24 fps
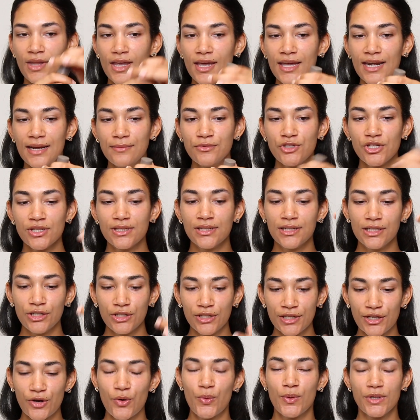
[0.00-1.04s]
and I'm just
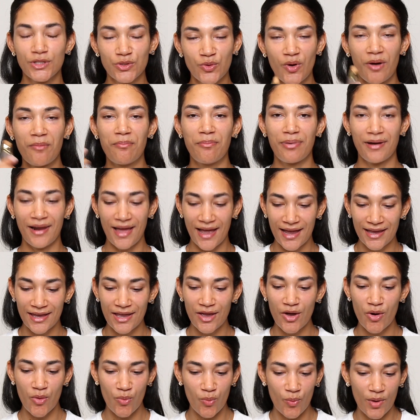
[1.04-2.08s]
literally going to apply
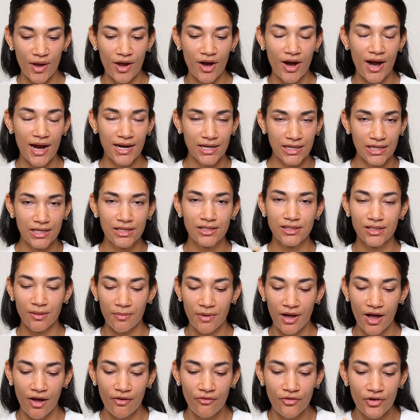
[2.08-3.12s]
it where I need some
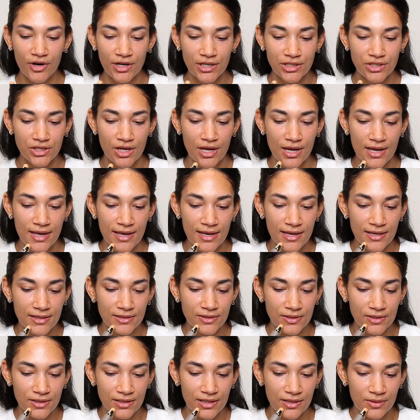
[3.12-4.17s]
coverage.
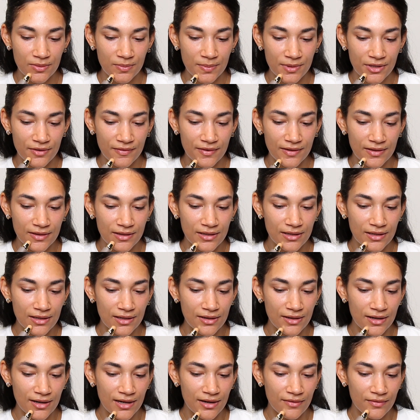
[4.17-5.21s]
So that will be around
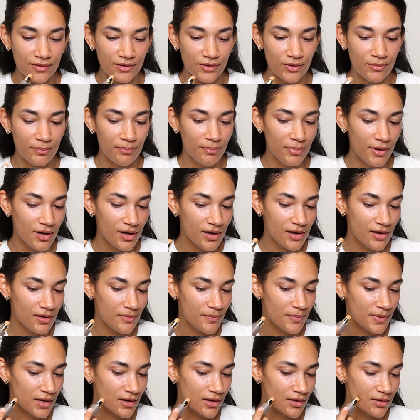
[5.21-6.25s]
here. I have a little
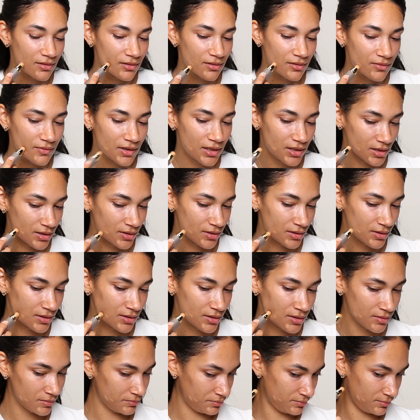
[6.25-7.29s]
bump. Merit is a
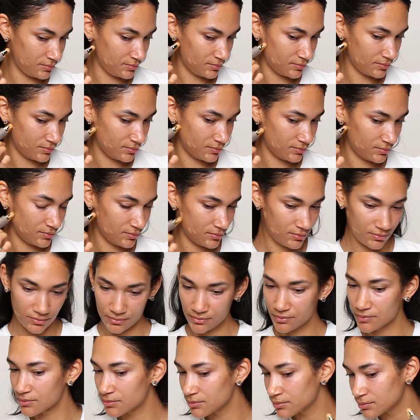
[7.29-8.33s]
minimalist
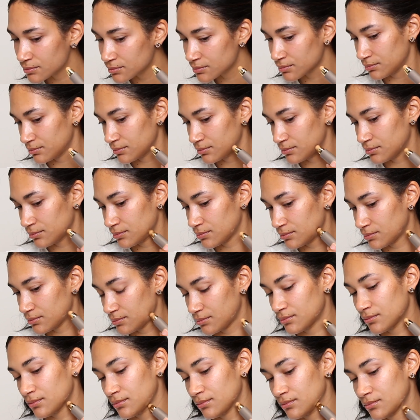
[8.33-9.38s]
beauty brand that
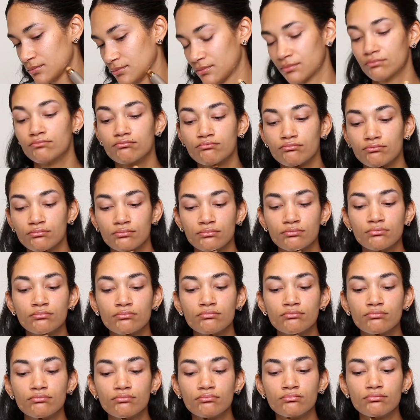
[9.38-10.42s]
creates products that is
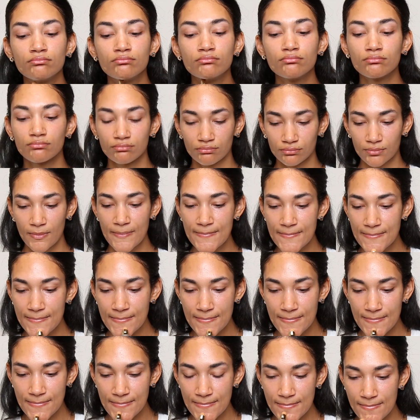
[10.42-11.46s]
safe for your
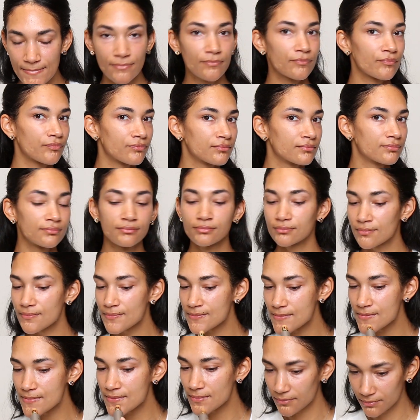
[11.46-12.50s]
body, skin, and
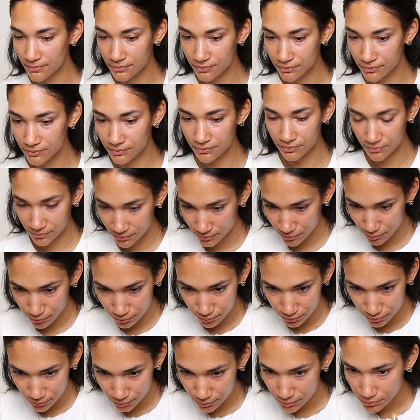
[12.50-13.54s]
for the planet.
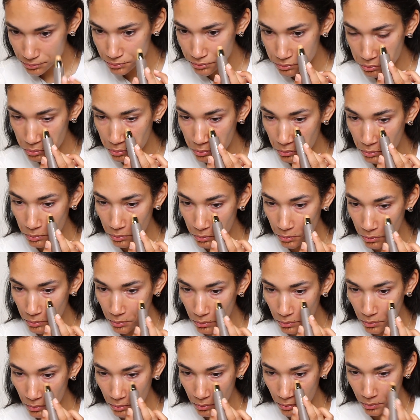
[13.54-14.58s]
So if you're going for a
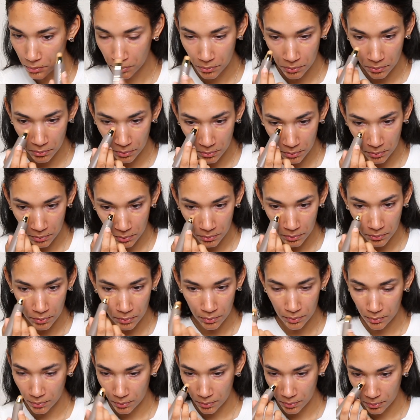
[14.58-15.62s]
minimalist makeup
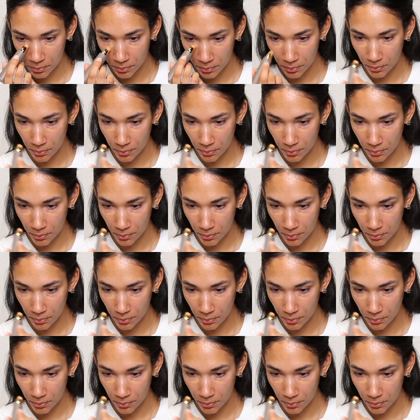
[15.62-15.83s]
look,